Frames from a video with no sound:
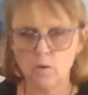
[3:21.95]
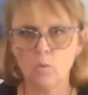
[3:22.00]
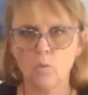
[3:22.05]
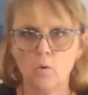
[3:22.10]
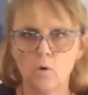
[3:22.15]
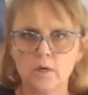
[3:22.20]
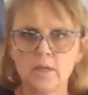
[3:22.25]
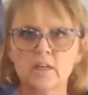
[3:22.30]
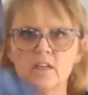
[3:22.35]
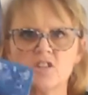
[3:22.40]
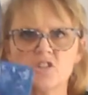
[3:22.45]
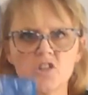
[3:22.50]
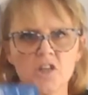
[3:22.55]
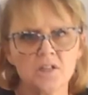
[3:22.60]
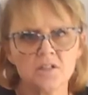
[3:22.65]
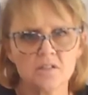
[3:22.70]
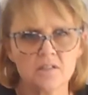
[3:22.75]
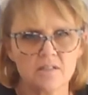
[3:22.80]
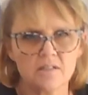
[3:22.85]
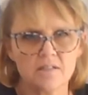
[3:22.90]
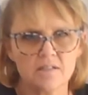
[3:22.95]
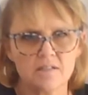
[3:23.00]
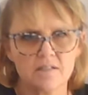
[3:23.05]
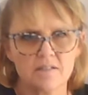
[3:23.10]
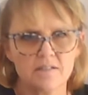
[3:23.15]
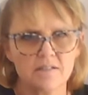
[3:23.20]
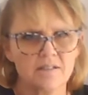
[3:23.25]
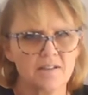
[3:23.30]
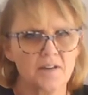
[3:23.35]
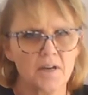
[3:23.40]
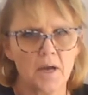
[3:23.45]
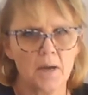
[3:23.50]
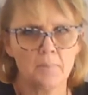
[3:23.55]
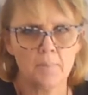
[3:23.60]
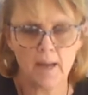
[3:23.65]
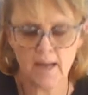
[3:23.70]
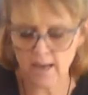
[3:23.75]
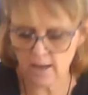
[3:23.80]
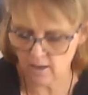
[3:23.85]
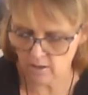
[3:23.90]
wanting justice to come
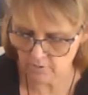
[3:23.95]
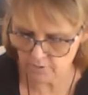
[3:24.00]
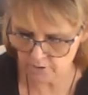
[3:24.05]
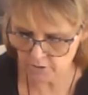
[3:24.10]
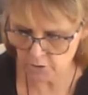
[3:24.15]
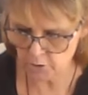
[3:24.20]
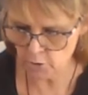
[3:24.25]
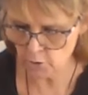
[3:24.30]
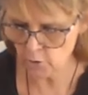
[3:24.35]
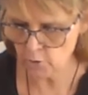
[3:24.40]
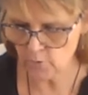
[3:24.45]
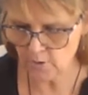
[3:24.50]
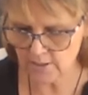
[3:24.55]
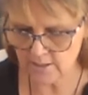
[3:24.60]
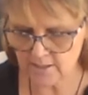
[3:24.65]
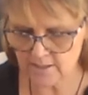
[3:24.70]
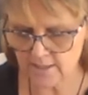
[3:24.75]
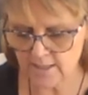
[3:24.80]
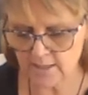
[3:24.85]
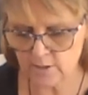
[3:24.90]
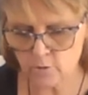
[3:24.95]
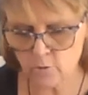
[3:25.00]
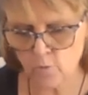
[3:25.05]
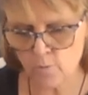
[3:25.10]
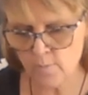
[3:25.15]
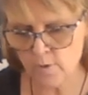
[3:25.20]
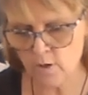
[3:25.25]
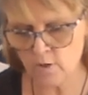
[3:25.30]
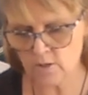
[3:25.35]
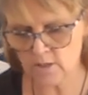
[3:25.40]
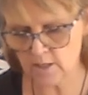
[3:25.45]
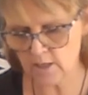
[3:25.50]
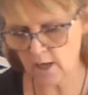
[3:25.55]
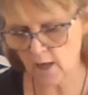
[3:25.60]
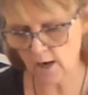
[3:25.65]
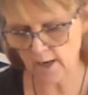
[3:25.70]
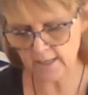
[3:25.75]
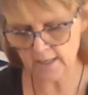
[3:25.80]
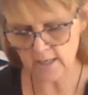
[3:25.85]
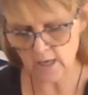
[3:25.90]
out. You know, it's almost
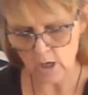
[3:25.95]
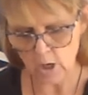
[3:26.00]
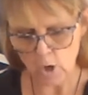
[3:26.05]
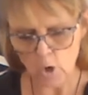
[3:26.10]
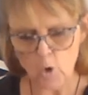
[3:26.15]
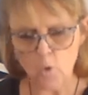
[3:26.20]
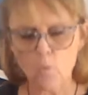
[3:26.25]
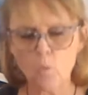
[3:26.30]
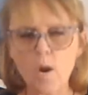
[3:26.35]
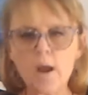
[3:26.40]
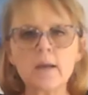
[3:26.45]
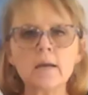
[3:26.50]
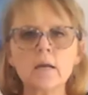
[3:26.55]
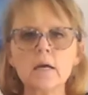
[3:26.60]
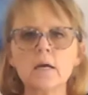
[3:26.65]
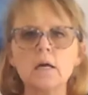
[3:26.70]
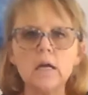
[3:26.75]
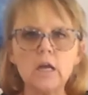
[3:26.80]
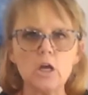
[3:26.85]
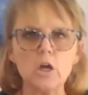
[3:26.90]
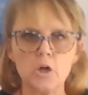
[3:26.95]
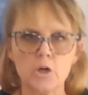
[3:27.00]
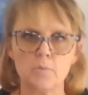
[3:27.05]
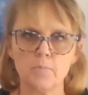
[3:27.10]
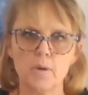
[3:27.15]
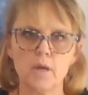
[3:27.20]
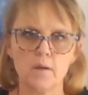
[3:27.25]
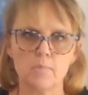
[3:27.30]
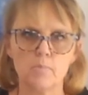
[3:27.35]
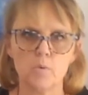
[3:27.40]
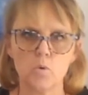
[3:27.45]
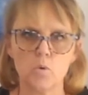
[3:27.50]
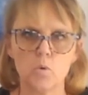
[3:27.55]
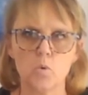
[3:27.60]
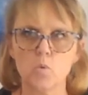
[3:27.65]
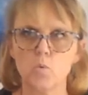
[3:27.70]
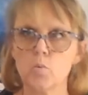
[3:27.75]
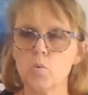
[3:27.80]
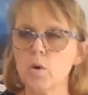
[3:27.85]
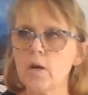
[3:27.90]
like when are people
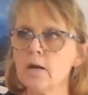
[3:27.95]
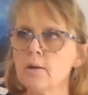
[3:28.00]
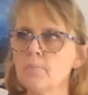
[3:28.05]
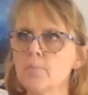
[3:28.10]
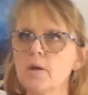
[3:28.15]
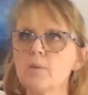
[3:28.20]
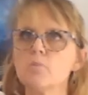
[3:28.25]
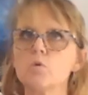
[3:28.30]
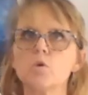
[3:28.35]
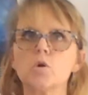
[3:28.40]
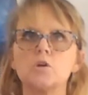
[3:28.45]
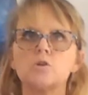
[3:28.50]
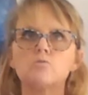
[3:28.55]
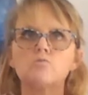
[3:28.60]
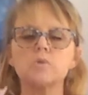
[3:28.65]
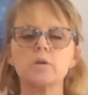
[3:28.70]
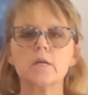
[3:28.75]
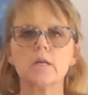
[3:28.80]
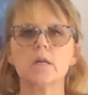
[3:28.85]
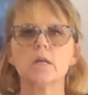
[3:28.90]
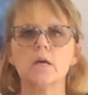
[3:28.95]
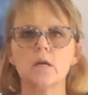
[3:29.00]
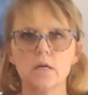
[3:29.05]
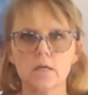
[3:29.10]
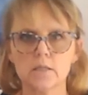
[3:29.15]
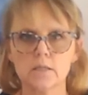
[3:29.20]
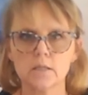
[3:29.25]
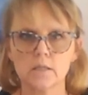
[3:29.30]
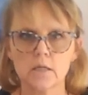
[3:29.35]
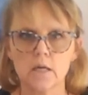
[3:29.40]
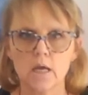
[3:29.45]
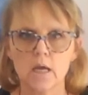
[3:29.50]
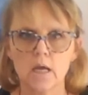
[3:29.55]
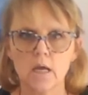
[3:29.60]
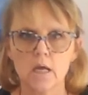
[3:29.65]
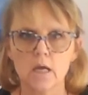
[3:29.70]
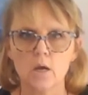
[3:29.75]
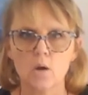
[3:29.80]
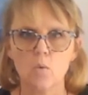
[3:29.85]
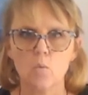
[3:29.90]
going to realize
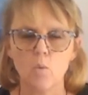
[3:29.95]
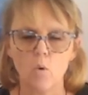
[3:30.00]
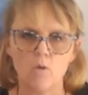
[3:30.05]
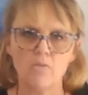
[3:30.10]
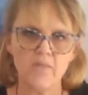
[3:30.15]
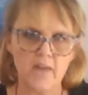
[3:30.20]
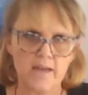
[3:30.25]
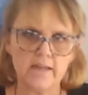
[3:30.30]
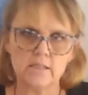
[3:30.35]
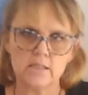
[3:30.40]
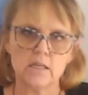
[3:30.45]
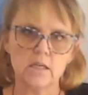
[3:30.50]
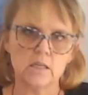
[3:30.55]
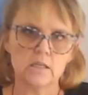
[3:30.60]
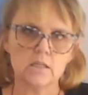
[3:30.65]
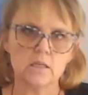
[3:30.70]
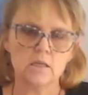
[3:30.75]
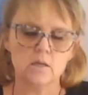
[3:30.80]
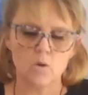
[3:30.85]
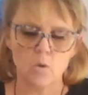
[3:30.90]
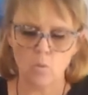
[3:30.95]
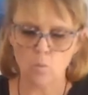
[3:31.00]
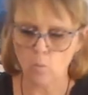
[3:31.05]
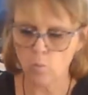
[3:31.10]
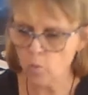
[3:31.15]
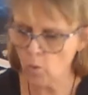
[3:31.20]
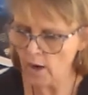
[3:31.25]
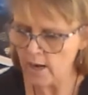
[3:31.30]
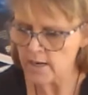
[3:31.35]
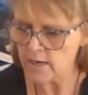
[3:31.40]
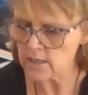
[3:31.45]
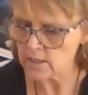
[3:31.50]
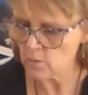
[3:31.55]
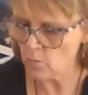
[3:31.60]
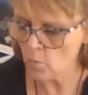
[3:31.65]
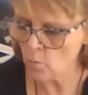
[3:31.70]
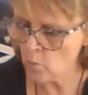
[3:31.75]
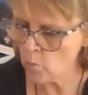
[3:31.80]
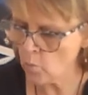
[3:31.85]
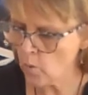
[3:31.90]
what they did?
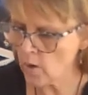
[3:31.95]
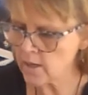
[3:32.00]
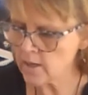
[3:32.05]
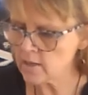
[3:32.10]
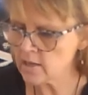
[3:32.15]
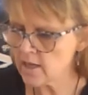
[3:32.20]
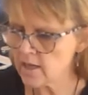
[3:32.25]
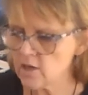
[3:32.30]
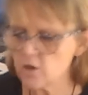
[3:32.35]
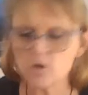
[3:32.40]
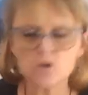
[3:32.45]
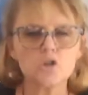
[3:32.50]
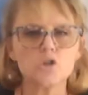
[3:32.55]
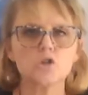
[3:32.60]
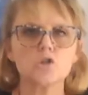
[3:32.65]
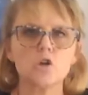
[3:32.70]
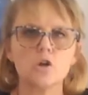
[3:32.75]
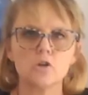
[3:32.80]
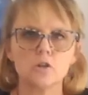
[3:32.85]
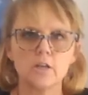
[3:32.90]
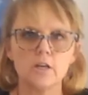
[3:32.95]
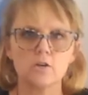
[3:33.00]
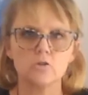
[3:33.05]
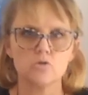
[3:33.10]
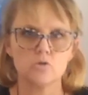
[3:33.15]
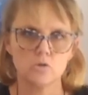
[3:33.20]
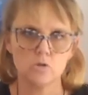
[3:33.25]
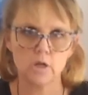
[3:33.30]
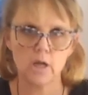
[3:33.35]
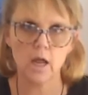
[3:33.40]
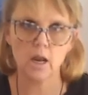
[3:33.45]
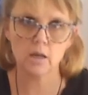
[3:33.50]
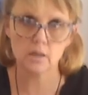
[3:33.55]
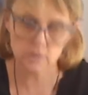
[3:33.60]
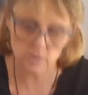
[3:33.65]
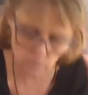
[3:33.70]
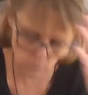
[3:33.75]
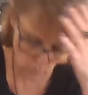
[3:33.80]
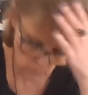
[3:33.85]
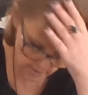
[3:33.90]
When are they going to show their true
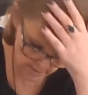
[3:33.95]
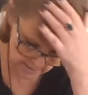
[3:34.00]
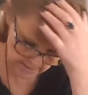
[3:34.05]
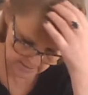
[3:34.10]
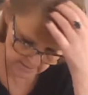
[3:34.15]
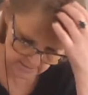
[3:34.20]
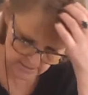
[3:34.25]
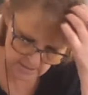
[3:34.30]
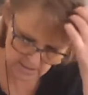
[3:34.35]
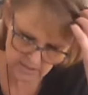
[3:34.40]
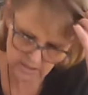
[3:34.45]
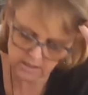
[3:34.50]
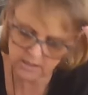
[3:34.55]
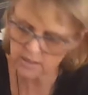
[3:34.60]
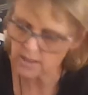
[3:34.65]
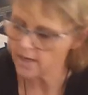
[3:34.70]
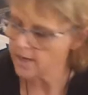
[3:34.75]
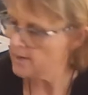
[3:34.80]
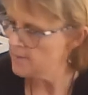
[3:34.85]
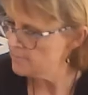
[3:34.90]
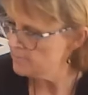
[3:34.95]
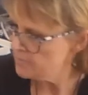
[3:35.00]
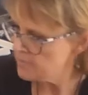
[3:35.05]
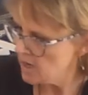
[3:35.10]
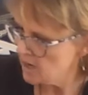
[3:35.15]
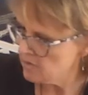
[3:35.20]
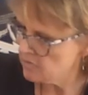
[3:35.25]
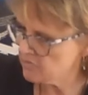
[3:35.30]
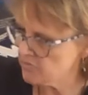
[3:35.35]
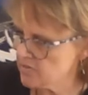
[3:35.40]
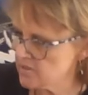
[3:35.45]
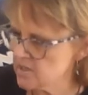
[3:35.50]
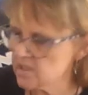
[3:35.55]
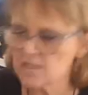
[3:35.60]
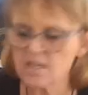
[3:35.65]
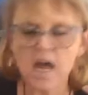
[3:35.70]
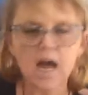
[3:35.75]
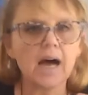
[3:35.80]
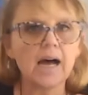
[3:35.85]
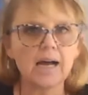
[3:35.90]
colours? When is this
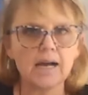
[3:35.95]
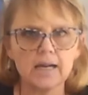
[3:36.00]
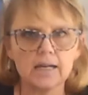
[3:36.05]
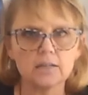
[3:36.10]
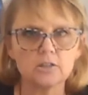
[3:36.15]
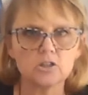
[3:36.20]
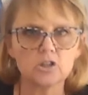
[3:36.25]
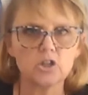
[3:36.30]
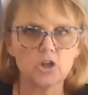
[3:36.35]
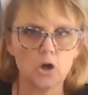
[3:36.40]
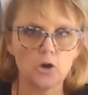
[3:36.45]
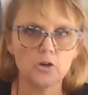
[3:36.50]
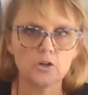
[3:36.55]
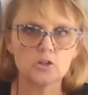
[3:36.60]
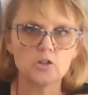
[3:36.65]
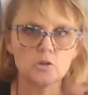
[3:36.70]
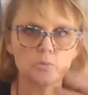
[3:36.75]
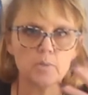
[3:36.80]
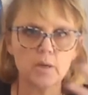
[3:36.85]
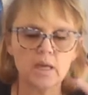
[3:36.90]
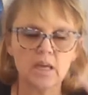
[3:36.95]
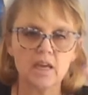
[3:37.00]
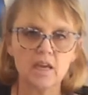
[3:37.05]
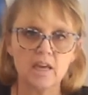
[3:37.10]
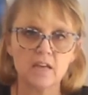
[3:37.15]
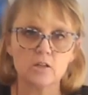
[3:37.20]
facade going to be